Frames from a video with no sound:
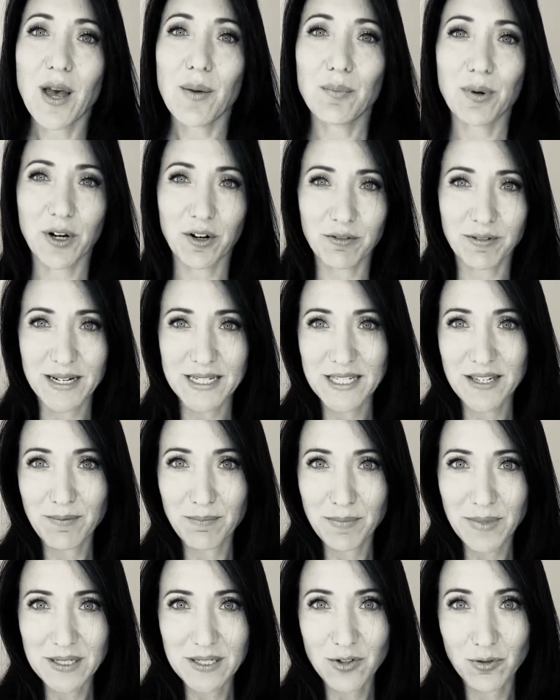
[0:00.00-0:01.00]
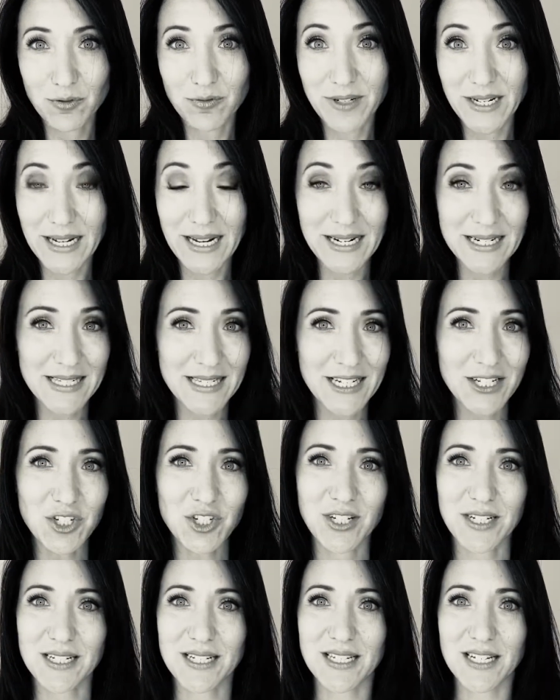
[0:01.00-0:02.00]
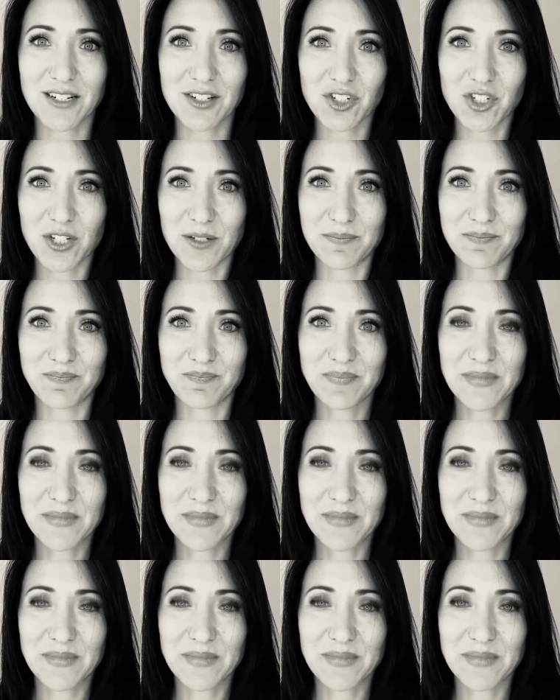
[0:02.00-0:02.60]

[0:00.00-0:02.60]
progressive muscle relaxation induction.